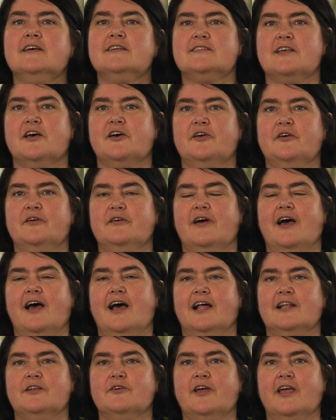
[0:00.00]
So
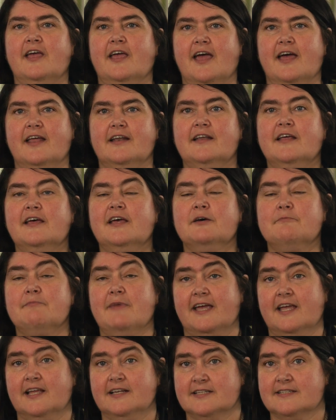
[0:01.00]
looking at
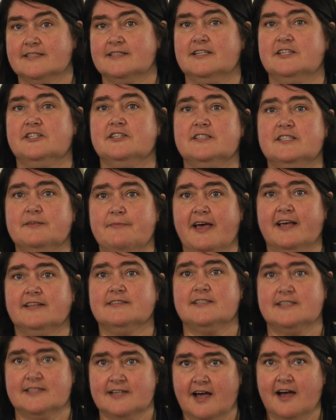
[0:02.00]
making decisions
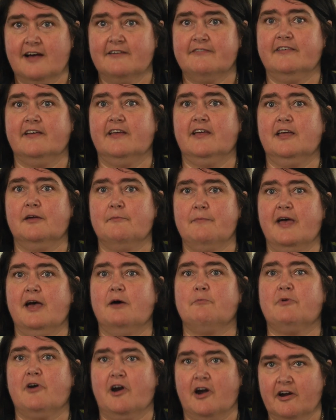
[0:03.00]
about staffing,
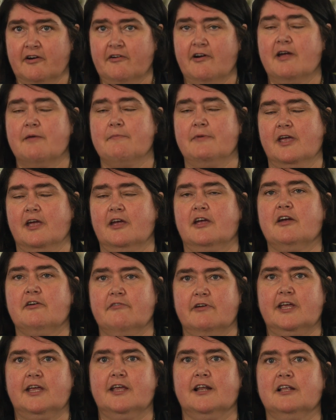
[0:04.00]
about programming and
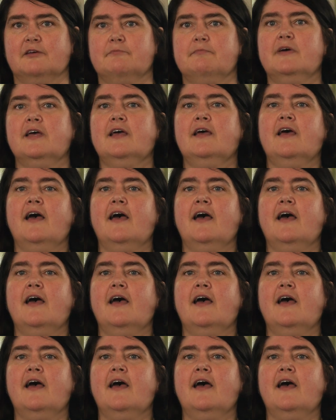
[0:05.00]
curriculum,